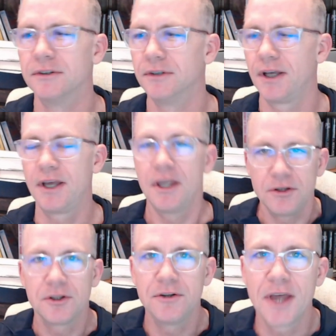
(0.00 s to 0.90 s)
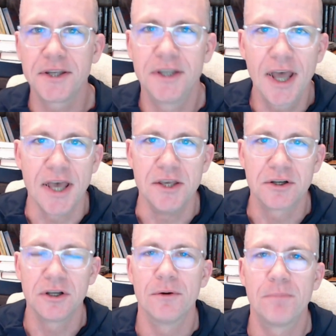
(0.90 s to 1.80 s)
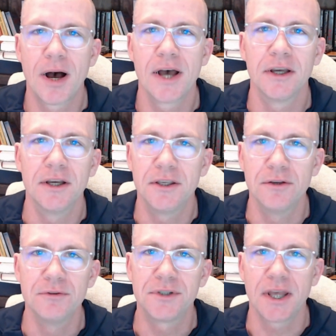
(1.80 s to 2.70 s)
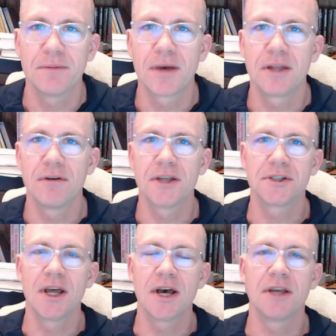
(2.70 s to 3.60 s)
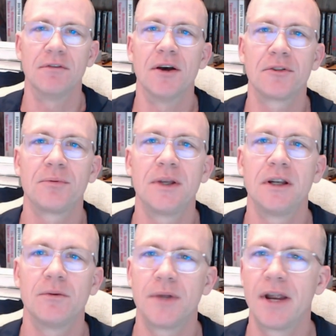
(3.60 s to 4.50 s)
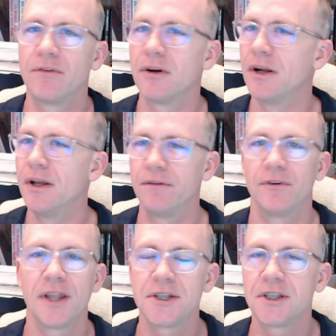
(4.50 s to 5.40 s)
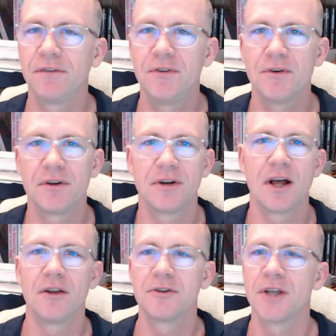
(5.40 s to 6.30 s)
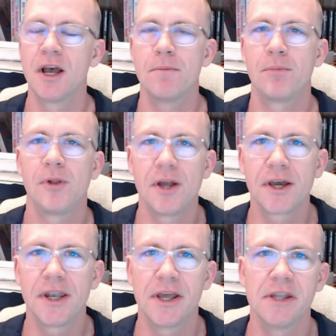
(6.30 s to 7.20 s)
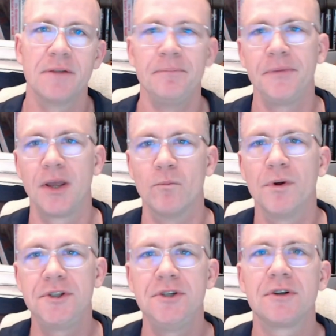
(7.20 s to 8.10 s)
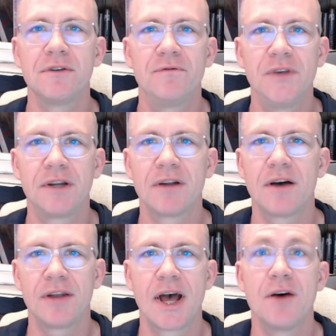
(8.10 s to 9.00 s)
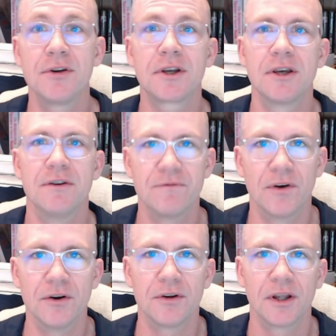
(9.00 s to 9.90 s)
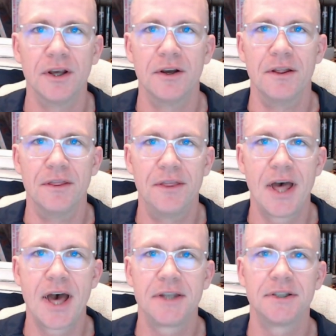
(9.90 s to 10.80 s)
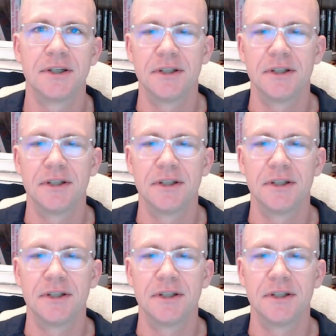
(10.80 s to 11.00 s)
And you can do that today. You can go buy a used Antminer S9 or L3 or whatever for less than a few $100s, plug it in, and once you can figure out how to convert that